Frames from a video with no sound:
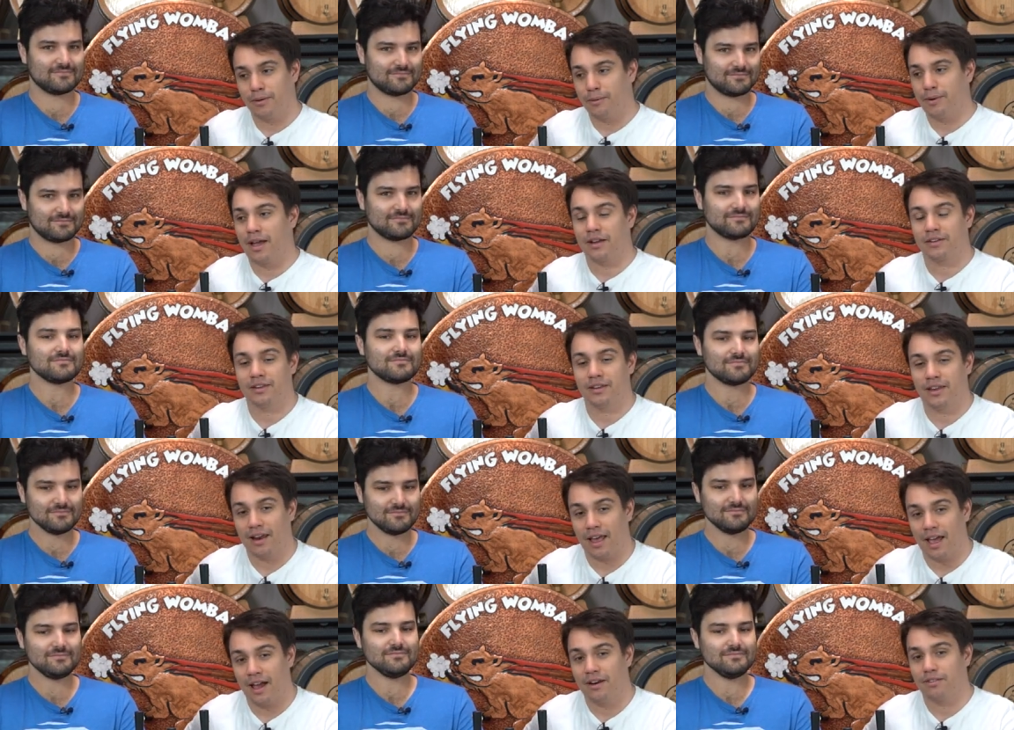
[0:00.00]
Speaker 1: where we actually get
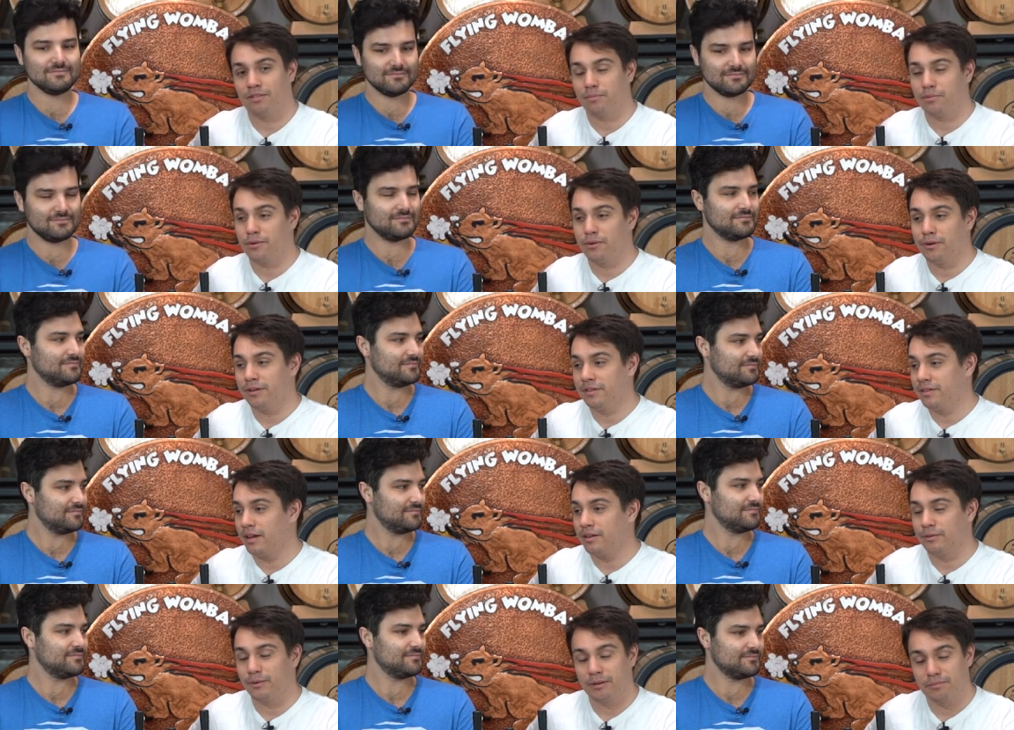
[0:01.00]
out of the brewery,
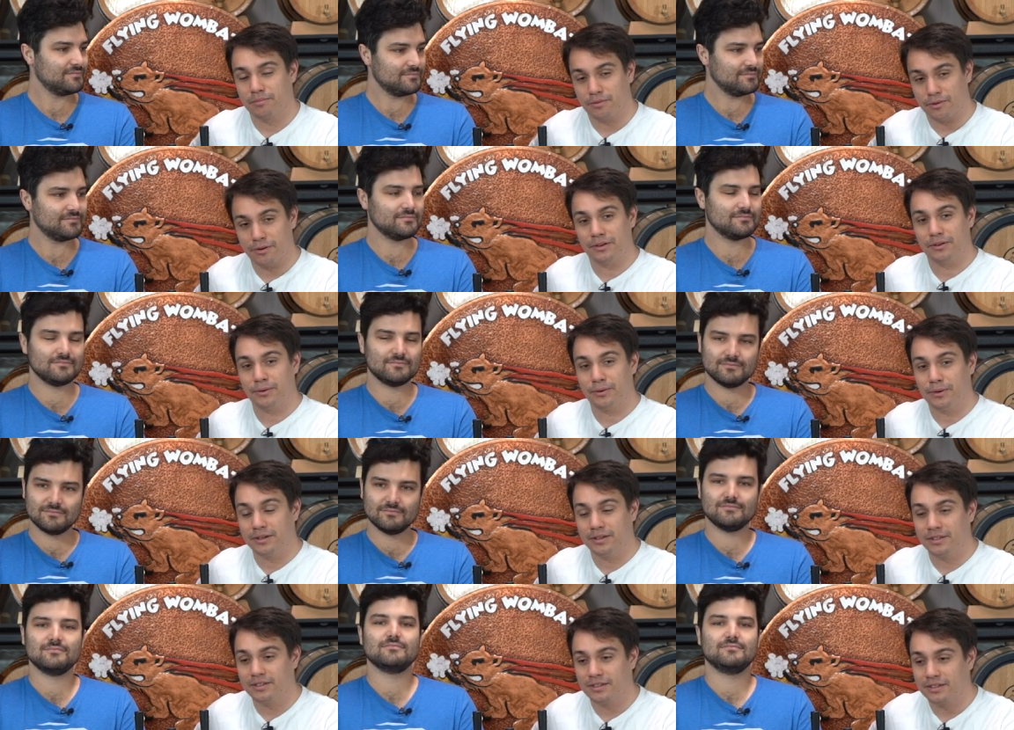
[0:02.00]
start doing brewery
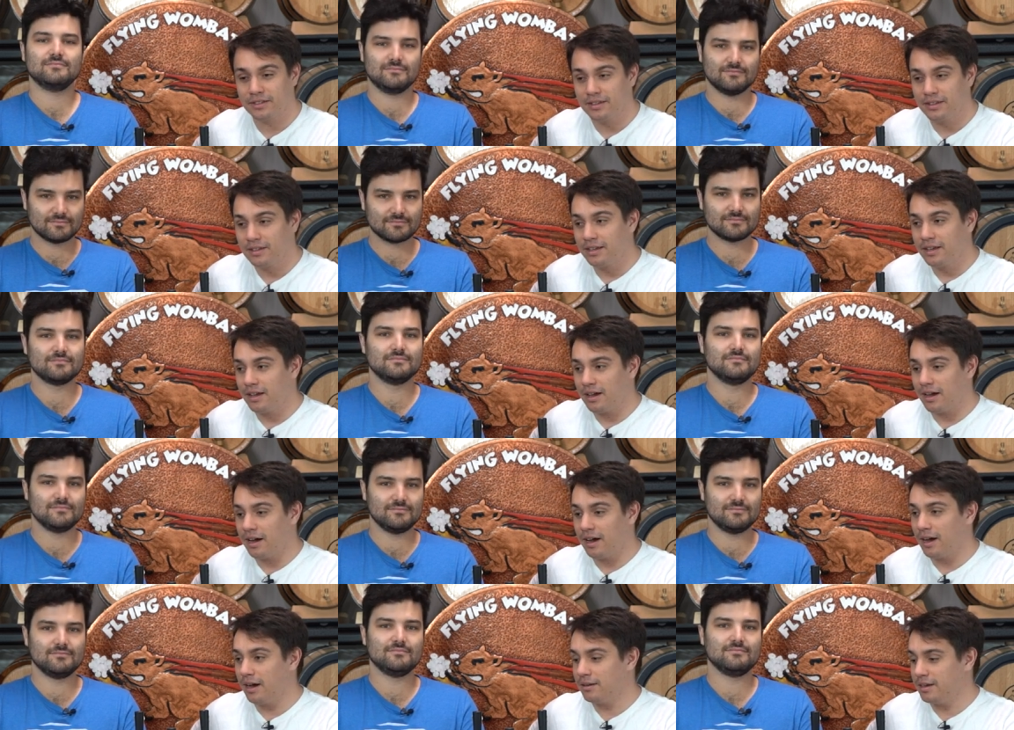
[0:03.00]
tours,
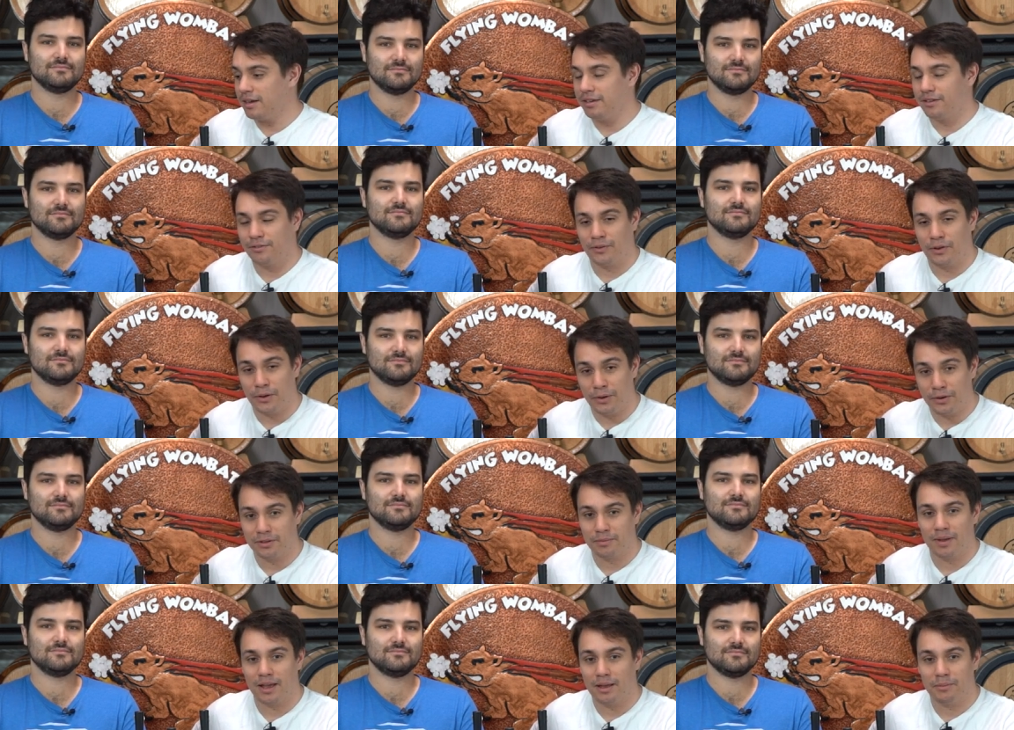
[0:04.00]
uh,
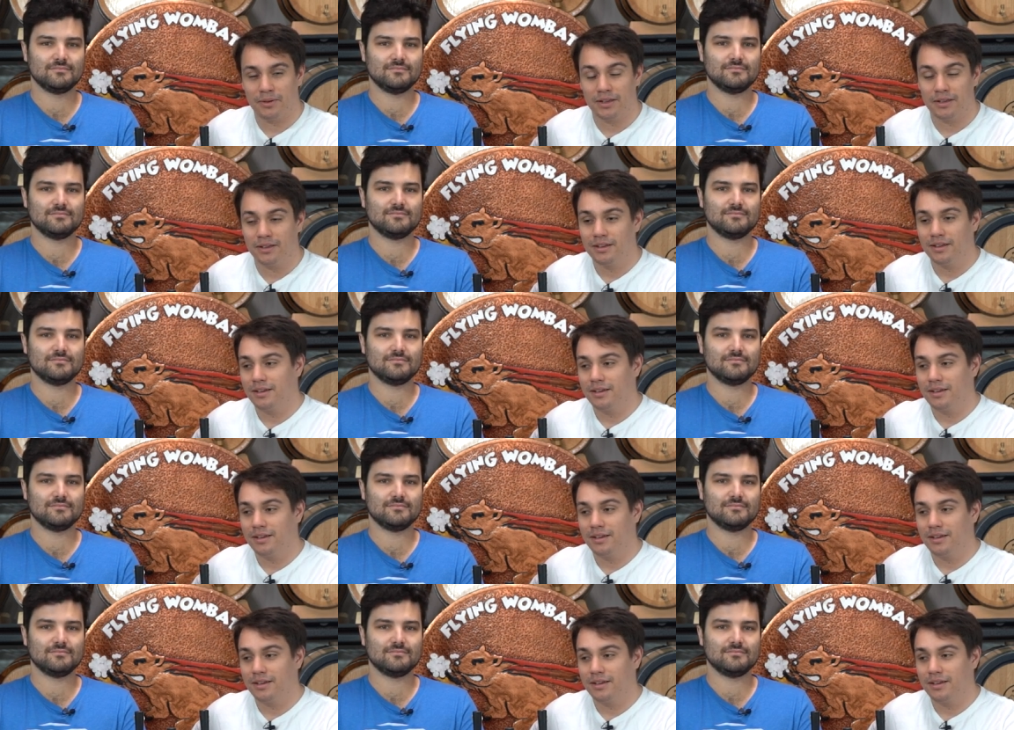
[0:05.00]
interviews maybe.